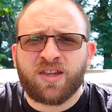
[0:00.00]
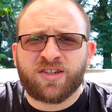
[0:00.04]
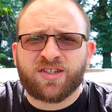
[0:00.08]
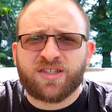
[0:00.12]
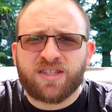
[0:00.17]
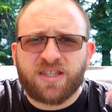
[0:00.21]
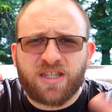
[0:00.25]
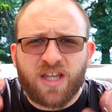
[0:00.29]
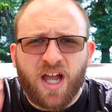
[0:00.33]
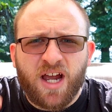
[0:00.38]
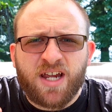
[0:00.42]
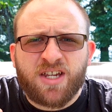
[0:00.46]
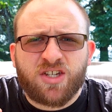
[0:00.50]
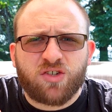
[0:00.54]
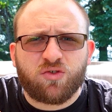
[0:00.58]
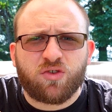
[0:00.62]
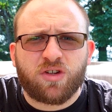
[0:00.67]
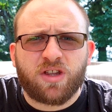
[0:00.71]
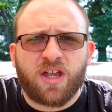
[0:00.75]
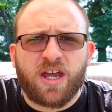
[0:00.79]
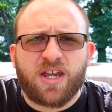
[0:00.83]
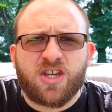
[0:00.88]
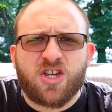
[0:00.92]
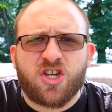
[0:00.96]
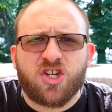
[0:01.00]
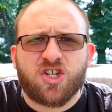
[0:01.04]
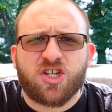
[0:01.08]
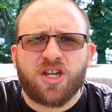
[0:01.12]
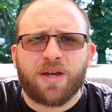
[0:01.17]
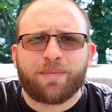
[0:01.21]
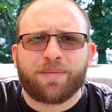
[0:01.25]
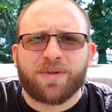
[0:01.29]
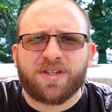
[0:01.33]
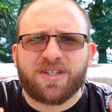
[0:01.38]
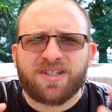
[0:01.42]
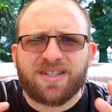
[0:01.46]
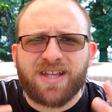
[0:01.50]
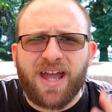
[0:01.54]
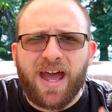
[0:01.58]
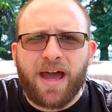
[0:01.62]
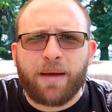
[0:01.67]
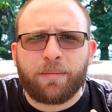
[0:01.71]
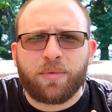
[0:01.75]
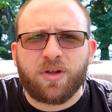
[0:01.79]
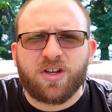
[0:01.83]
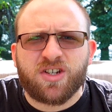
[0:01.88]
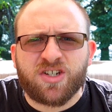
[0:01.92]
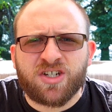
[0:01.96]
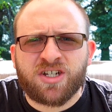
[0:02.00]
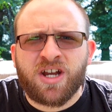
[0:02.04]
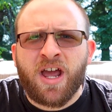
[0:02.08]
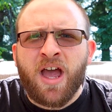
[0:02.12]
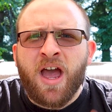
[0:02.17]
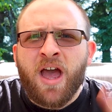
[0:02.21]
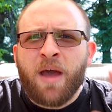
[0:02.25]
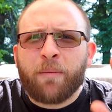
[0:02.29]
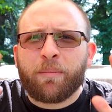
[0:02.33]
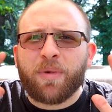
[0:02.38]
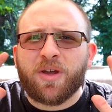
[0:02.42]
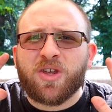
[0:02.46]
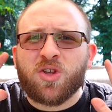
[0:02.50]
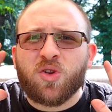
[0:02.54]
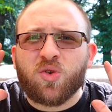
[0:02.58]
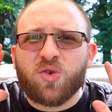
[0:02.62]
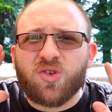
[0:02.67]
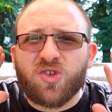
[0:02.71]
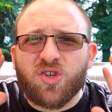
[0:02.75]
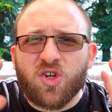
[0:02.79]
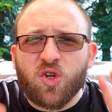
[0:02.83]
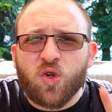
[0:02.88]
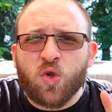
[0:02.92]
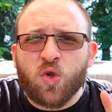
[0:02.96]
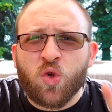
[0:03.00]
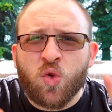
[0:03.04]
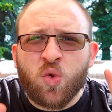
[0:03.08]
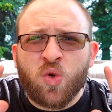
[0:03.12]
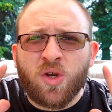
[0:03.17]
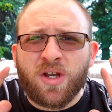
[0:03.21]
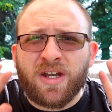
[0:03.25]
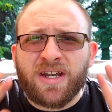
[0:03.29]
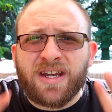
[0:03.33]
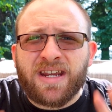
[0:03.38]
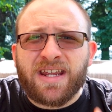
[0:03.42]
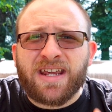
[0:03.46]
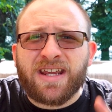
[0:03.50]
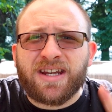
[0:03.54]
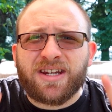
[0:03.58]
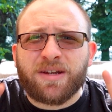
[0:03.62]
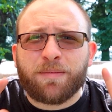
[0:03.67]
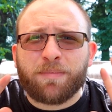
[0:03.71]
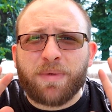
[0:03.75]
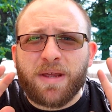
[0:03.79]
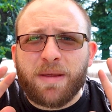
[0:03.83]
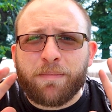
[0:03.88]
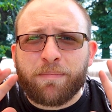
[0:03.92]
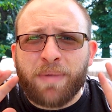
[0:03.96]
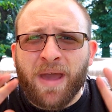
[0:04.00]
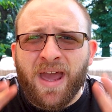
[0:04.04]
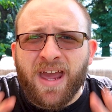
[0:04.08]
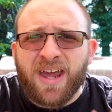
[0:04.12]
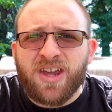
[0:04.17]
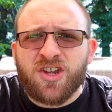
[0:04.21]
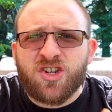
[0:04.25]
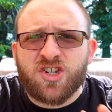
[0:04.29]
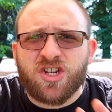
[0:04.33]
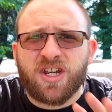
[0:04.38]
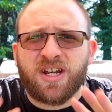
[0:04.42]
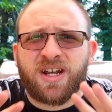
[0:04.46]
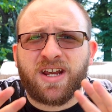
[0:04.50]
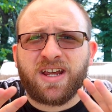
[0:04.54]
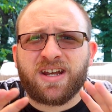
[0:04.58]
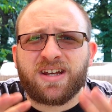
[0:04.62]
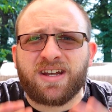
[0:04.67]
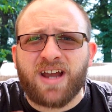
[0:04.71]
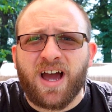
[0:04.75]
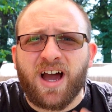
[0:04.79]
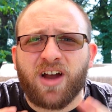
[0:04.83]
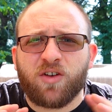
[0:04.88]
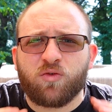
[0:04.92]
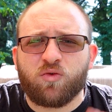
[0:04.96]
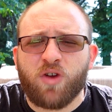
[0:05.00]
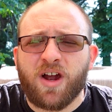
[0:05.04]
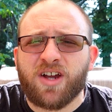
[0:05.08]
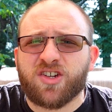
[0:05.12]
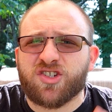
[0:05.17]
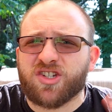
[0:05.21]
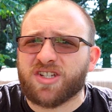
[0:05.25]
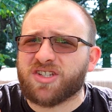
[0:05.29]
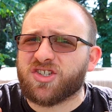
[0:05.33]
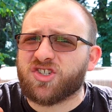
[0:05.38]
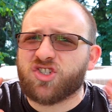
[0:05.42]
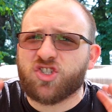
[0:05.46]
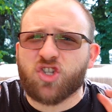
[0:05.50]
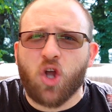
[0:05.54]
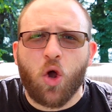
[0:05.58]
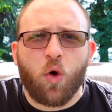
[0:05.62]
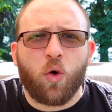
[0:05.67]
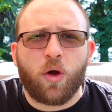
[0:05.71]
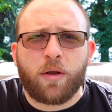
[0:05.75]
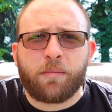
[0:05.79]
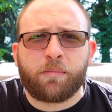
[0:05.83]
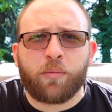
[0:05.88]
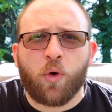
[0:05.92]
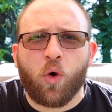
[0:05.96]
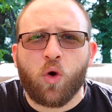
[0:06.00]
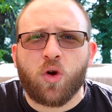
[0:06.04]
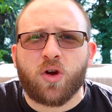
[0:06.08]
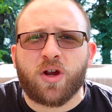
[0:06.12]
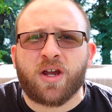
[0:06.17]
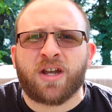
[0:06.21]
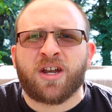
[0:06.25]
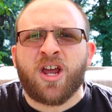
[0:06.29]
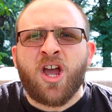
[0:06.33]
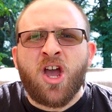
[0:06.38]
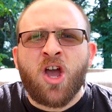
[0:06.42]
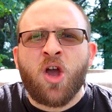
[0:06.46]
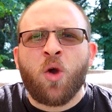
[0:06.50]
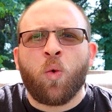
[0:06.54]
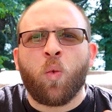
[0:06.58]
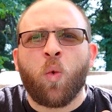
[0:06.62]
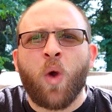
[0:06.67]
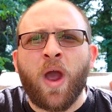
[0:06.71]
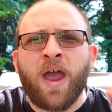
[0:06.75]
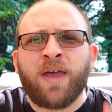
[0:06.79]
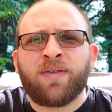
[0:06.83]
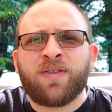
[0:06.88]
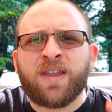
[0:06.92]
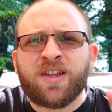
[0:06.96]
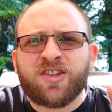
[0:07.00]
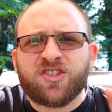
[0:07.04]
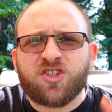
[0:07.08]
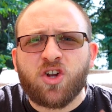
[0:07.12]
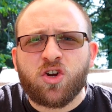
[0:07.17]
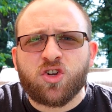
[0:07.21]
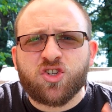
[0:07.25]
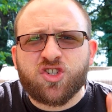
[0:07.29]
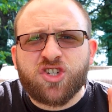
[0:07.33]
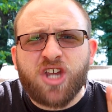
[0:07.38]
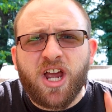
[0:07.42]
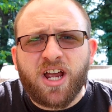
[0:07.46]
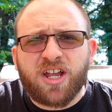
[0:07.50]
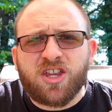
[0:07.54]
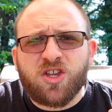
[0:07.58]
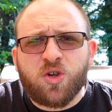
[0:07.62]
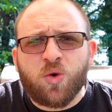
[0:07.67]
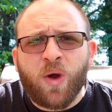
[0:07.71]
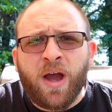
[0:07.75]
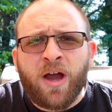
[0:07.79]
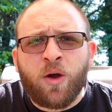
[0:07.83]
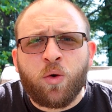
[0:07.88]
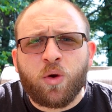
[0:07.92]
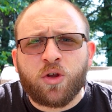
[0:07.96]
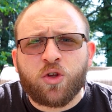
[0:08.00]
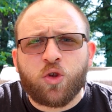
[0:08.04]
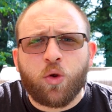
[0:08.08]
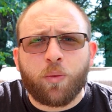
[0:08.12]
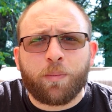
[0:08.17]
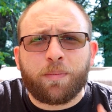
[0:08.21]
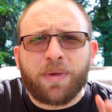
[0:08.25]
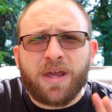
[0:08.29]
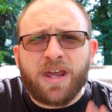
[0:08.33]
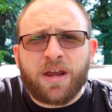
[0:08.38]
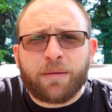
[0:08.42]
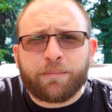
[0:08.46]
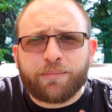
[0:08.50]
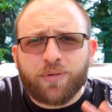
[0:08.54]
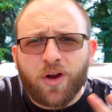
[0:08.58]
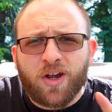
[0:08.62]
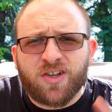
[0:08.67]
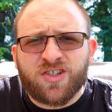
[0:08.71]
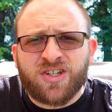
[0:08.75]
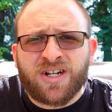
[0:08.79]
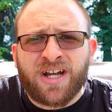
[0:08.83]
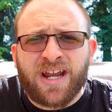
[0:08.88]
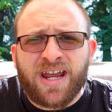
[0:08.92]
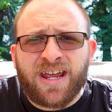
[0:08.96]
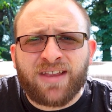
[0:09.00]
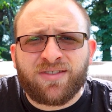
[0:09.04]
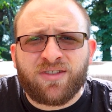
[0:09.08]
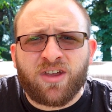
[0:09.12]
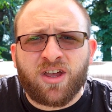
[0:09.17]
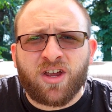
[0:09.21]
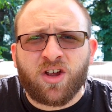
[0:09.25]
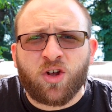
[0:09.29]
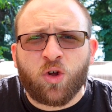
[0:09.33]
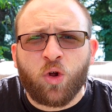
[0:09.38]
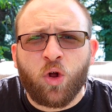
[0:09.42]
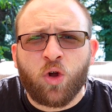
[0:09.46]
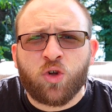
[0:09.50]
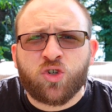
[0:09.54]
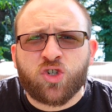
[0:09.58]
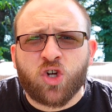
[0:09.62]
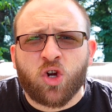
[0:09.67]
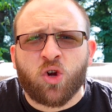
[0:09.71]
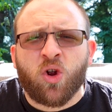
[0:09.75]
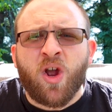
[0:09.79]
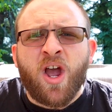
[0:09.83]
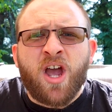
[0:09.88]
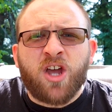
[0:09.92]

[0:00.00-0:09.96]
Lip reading: this nice relationship established. But you do need to be patient and not rush. It's so important. When they start checking you out, when you're being present in the enclosure,